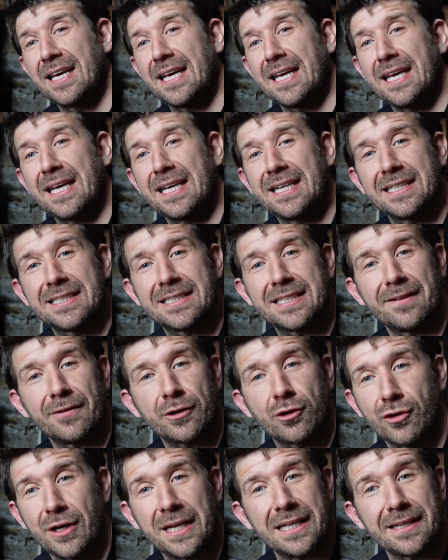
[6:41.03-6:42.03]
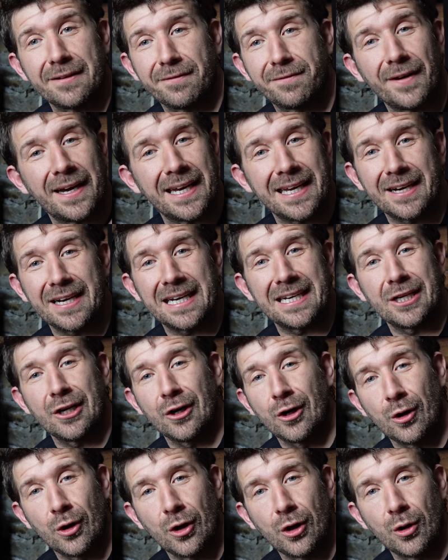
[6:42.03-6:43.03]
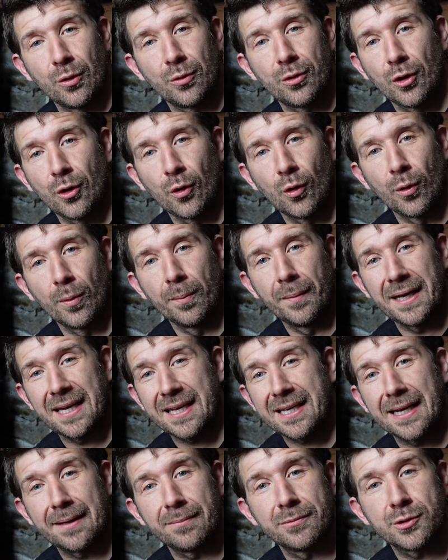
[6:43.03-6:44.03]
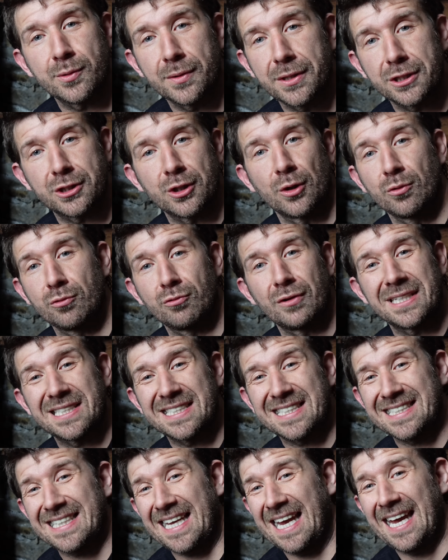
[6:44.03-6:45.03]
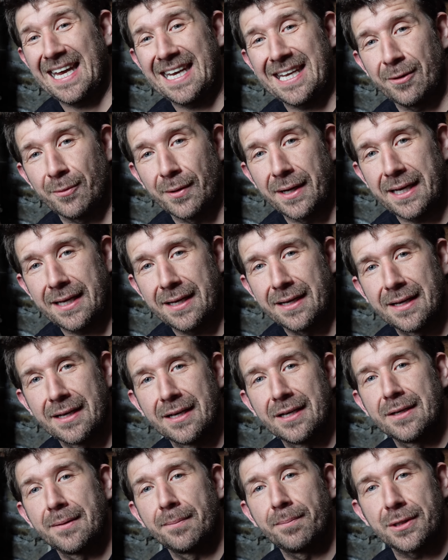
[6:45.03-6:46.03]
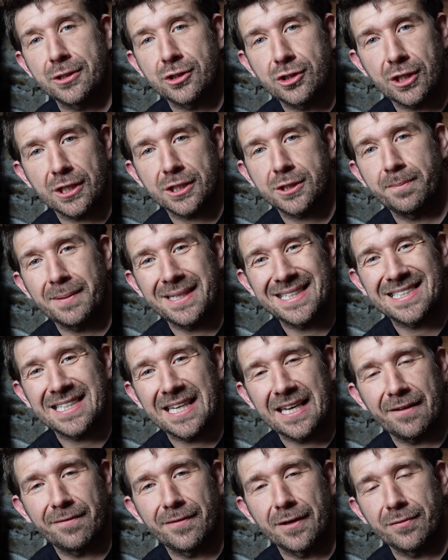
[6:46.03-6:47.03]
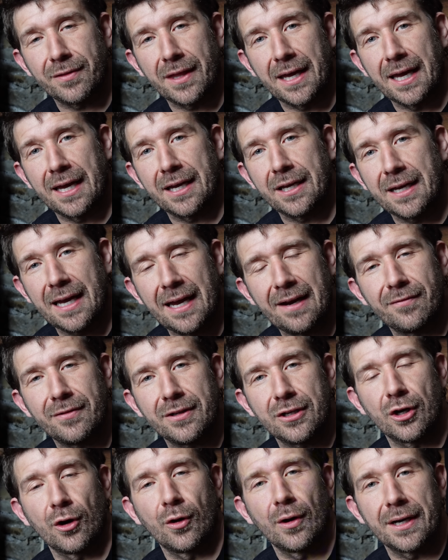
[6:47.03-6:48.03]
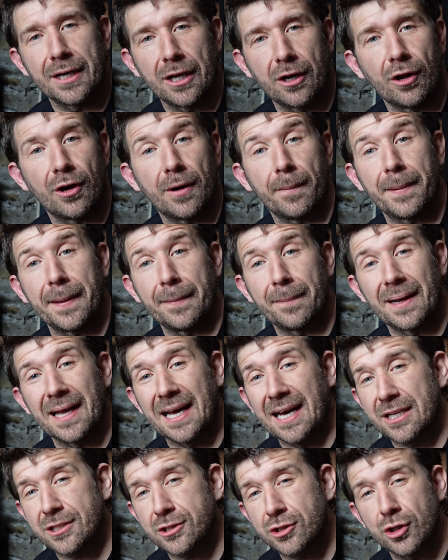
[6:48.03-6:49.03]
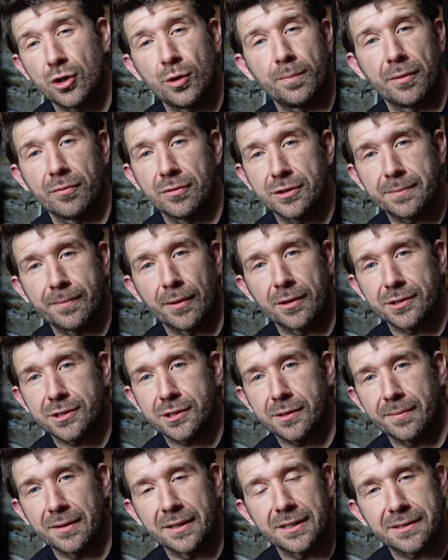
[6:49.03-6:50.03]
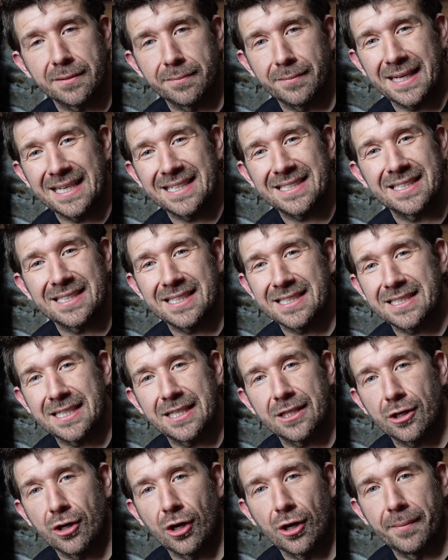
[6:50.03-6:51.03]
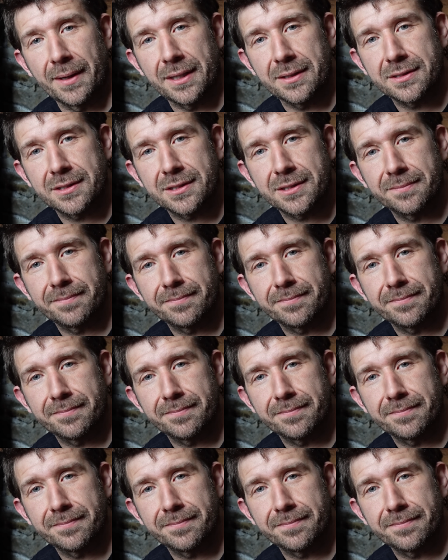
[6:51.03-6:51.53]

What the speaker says: is creating a fire in your own home. It comes with its own risks anyway. But just be safe out there. And a lot of people are super responsible. It's amazing to see the comments.